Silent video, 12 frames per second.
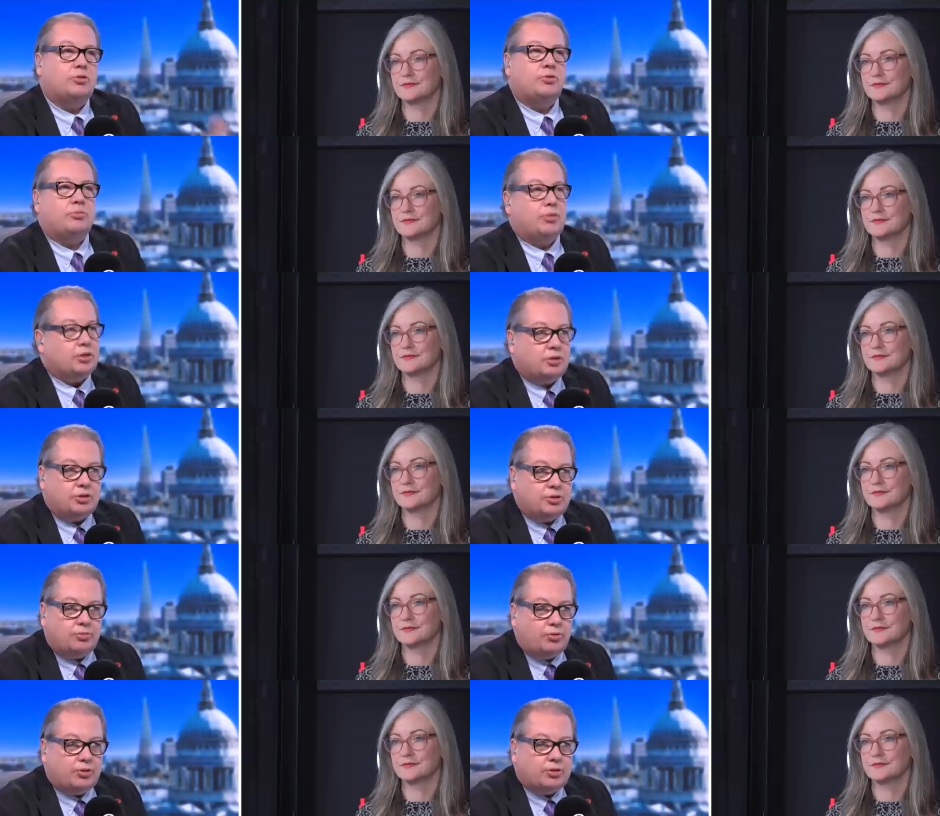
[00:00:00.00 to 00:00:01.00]
Speaker 1: not the message
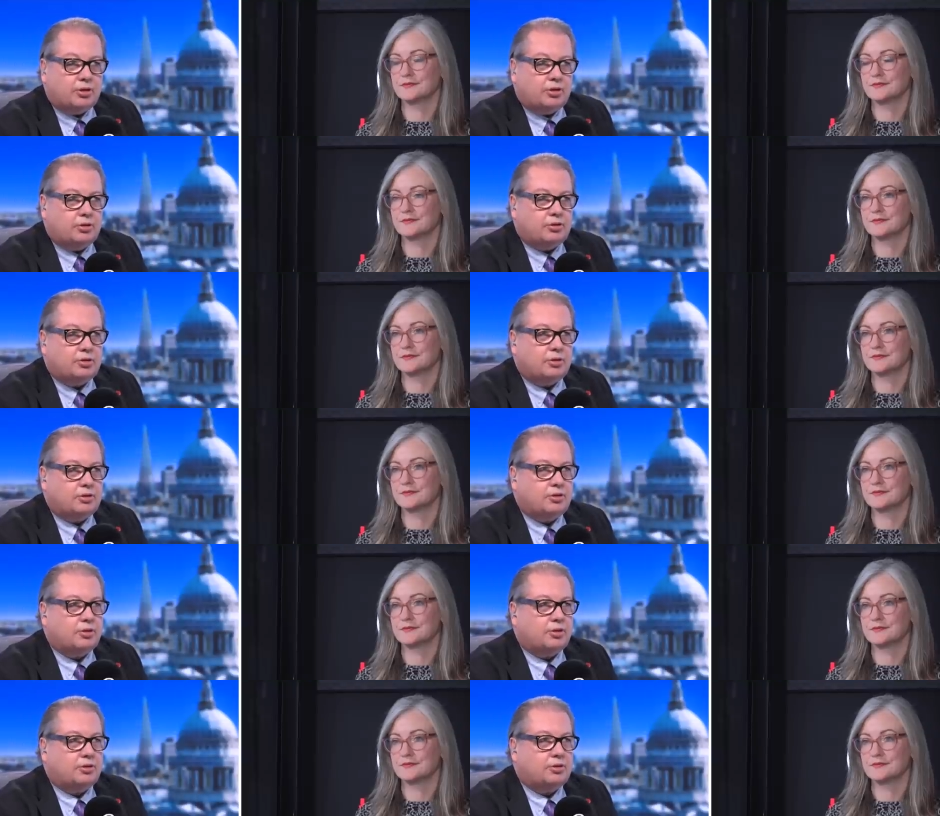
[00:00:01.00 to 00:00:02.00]
she wanted to, to,
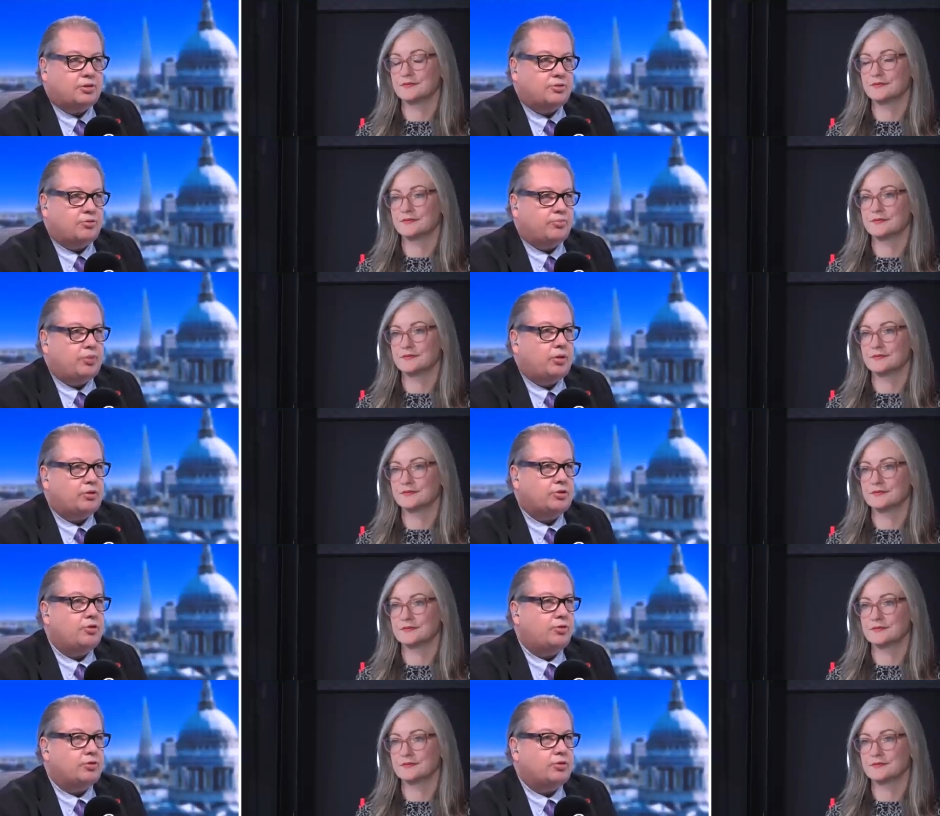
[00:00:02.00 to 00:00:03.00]
to, to sort of pass
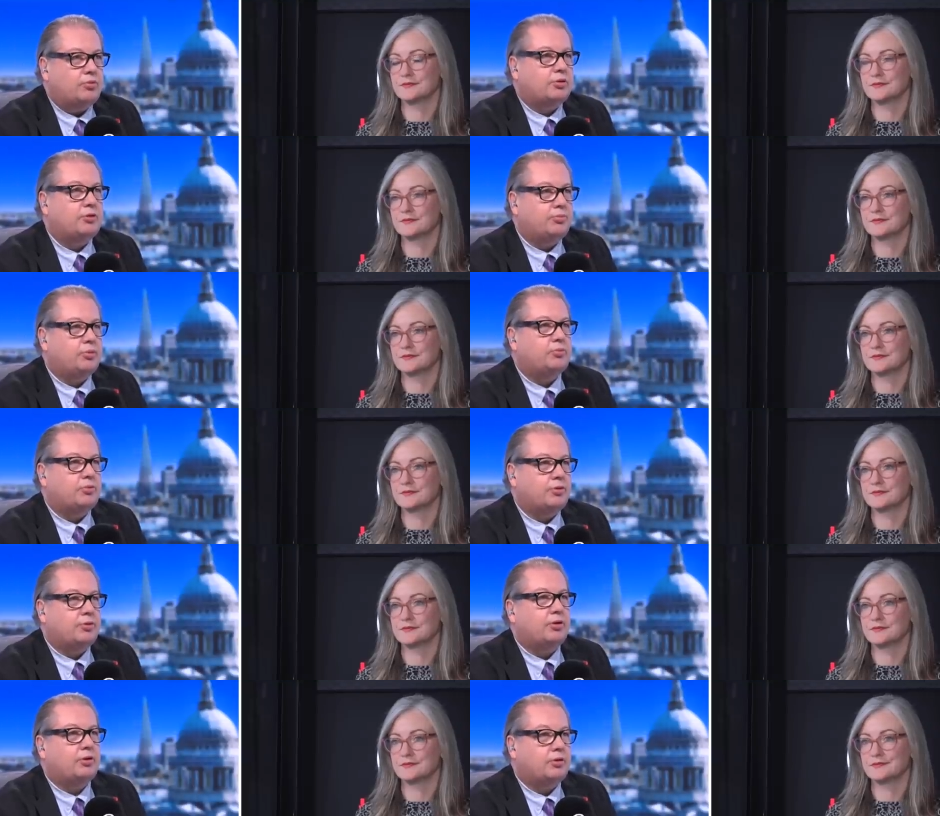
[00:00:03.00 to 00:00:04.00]
on. She wanted people to
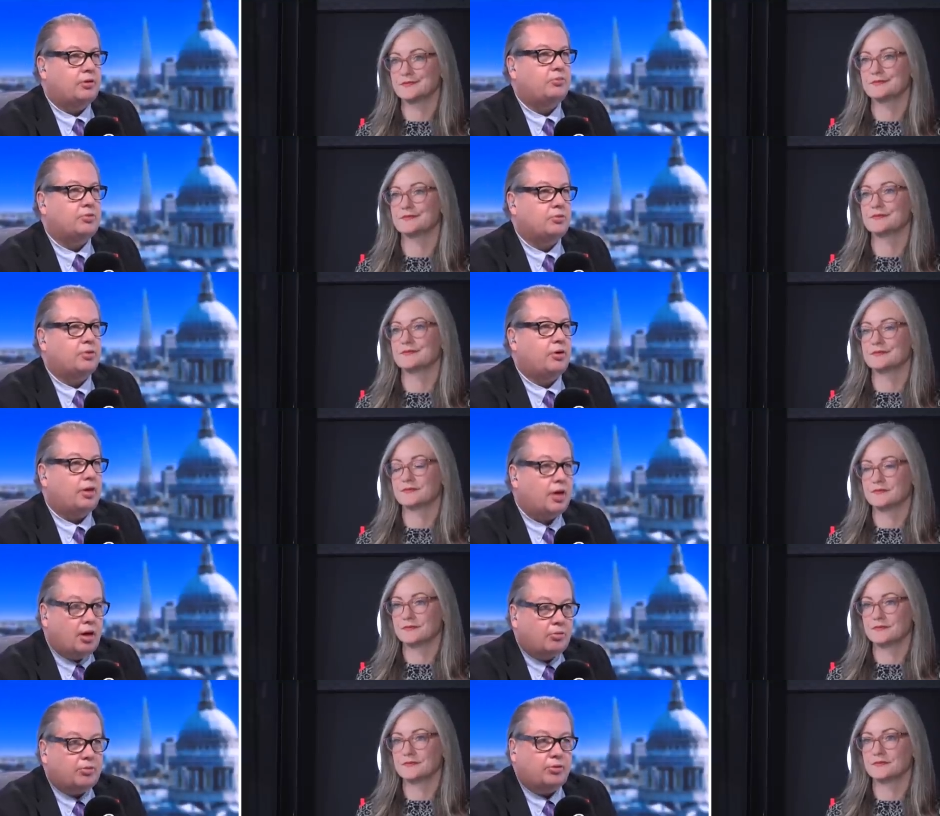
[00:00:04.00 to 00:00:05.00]
think that the numbers were going
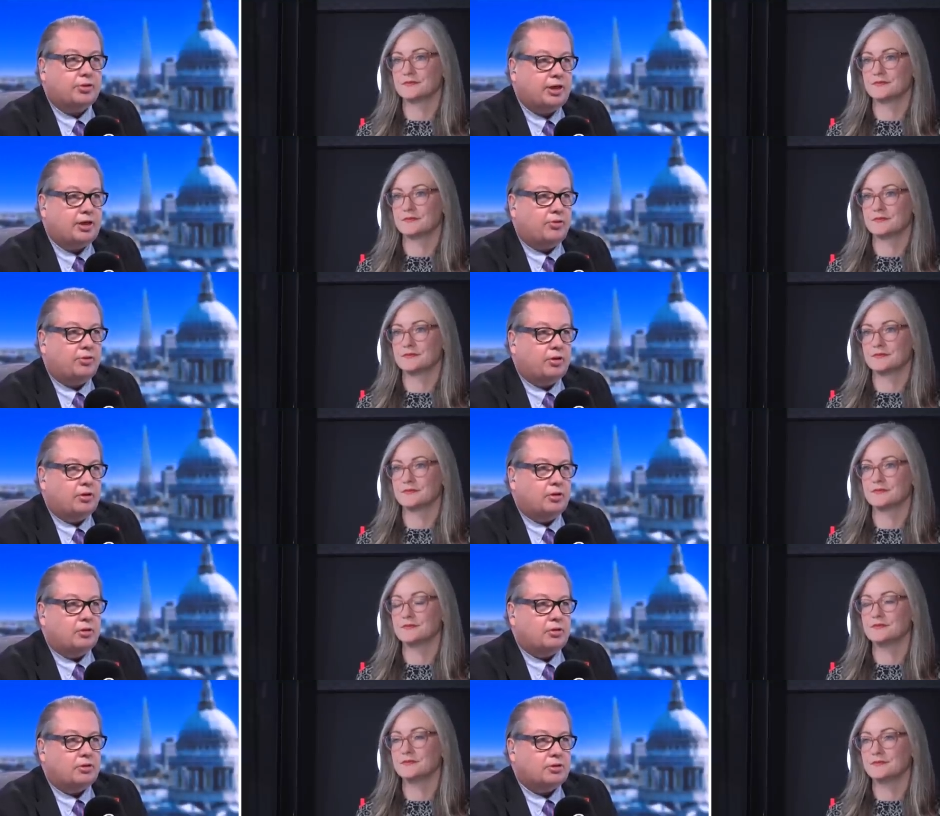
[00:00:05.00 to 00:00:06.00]
up, not down.
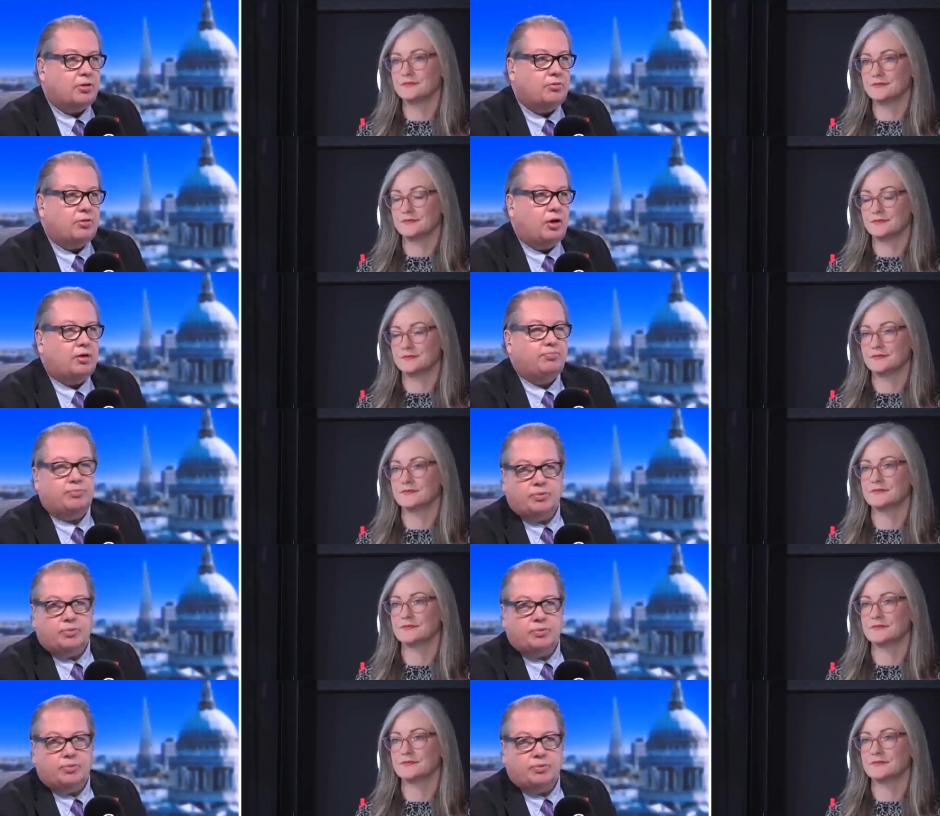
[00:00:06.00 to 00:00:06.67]
Mm. So I'm